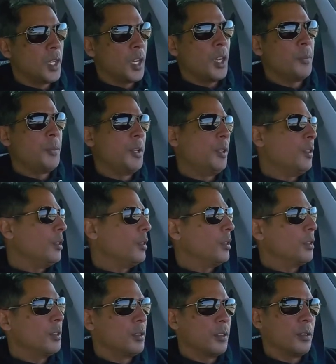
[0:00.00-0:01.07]
I mean,
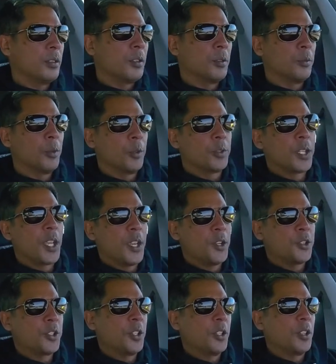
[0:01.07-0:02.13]
the
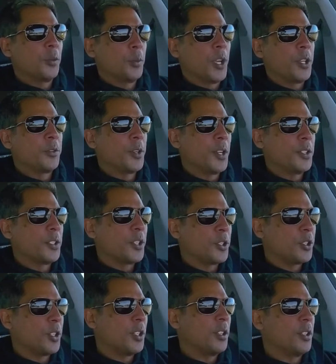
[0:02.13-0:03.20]
rotation, the weight
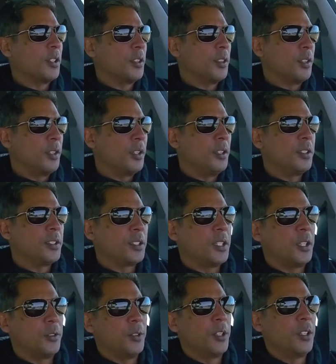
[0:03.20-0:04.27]
transition, the
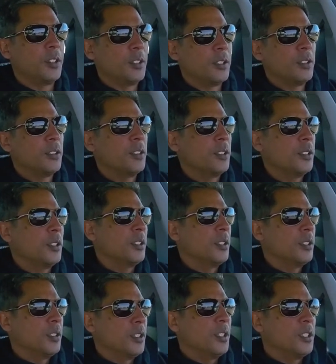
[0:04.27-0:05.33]
steering
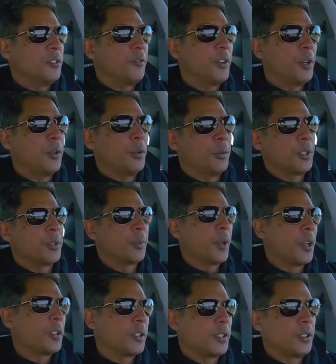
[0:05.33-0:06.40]
is very
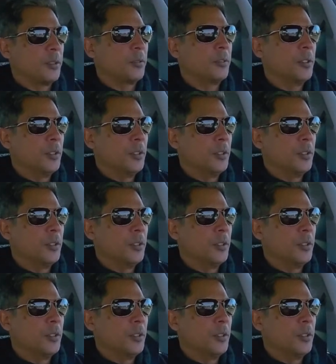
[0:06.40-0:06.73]
responsive,